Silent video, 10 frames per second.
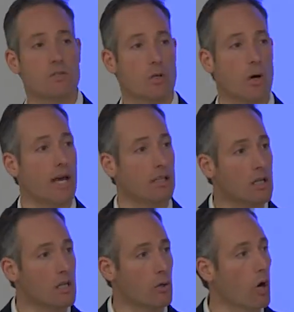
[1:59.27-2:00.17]
So I had,
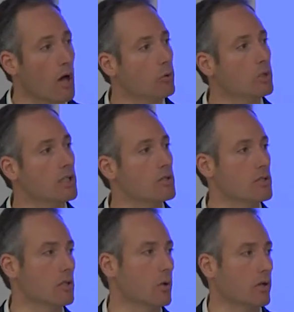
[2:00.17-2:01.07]
there were other leaders
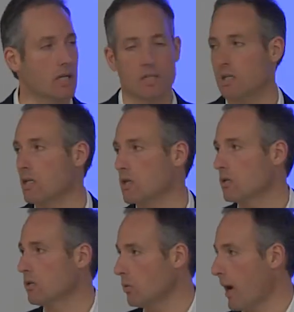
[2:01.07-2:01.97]
in the
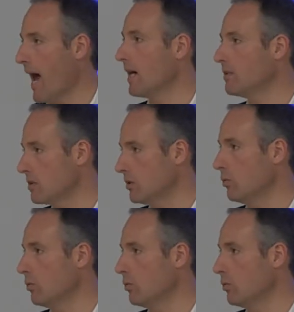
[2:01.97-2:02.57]
organization who had to